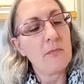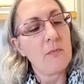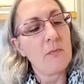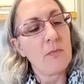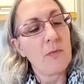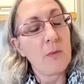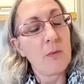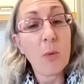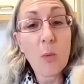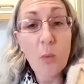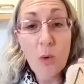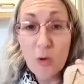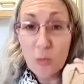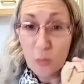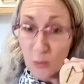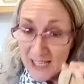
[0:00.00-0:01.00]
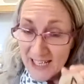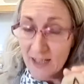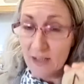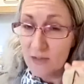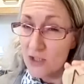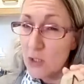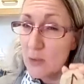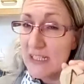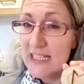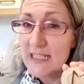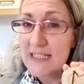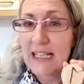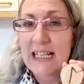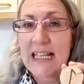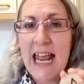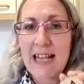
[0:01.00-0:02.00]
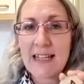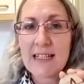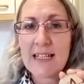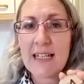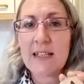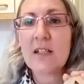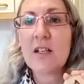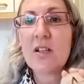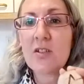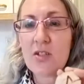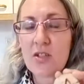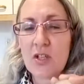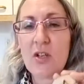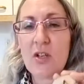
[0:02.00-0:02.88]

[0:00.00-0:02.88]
what we are doing is connecting to the